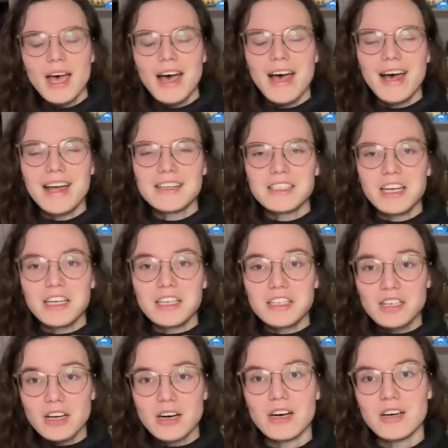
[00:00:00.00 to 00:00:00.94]
and I
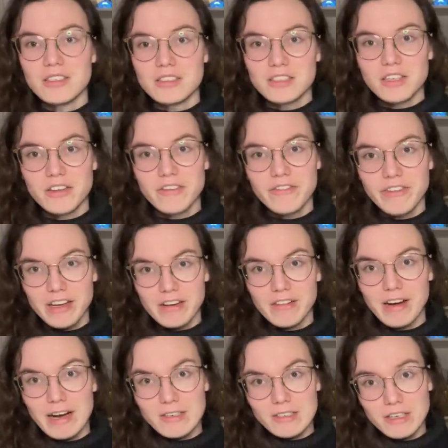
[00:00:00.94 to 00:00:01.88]
can't
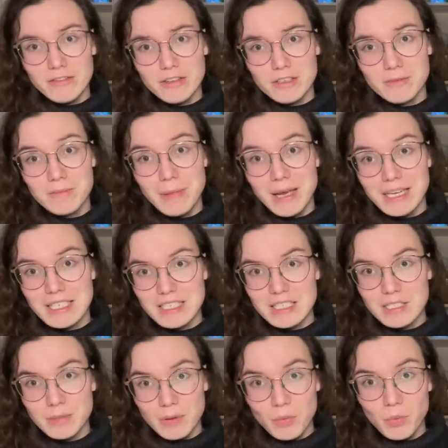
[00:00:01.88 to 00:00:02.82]
figure out if it's meant
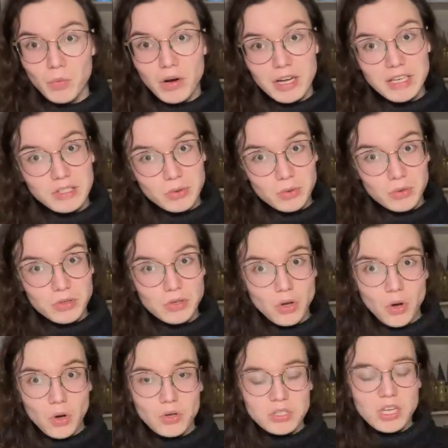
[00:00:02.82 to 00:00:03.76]
to be white or
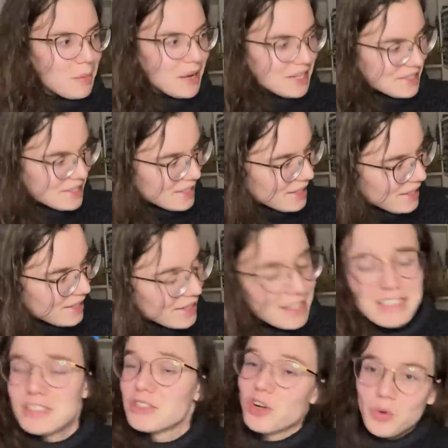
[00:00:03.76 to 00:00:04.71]
not. Basically,
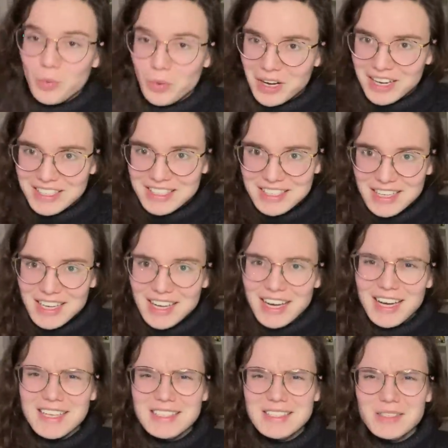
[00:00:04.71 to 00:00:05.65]
it's not white.
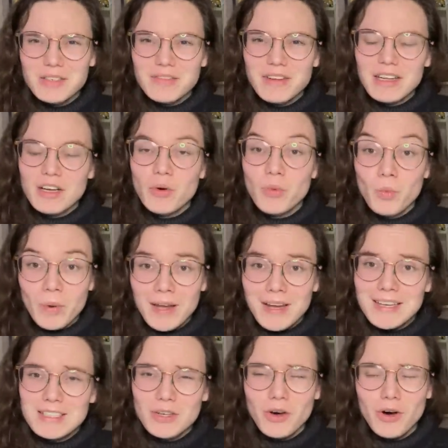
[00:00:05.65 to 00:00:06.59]
It's sort of like a
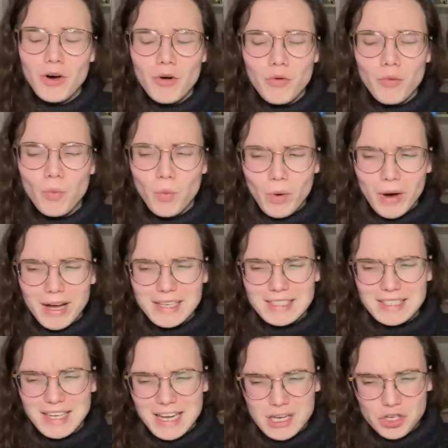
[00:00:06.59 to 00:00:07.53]
weird
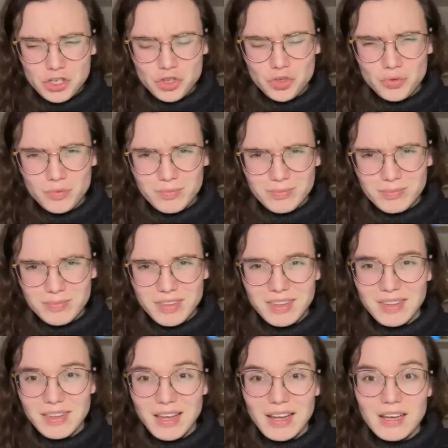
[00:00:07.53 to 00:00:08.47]
off-whitish
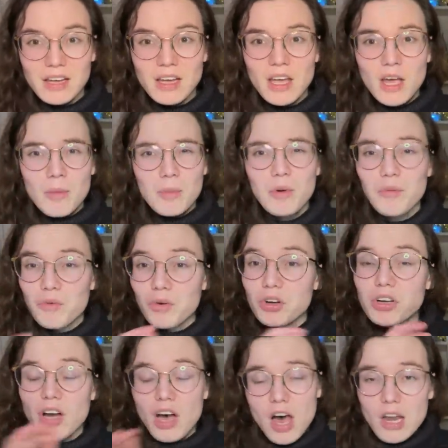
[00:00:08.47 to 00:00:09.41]
thing, but
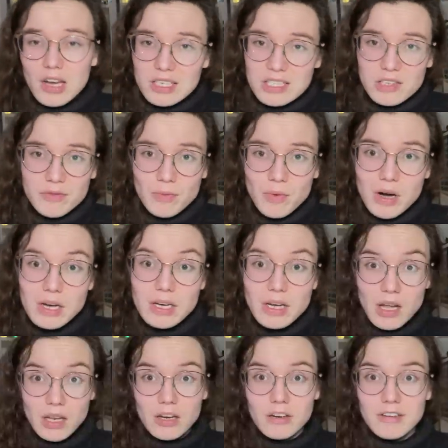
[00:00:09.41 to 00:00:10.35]
regardless of what
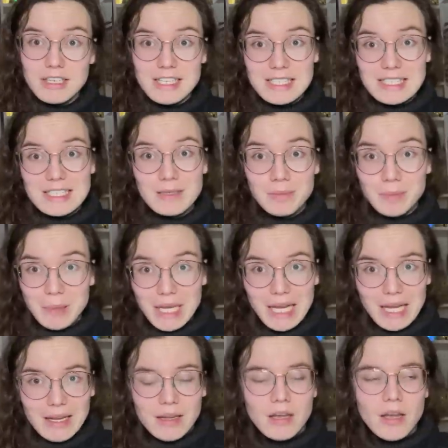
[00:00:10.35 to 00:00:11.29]
colour it needs to
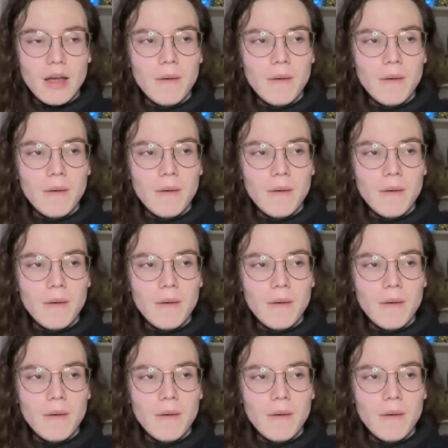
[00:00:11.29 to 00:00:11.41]
be,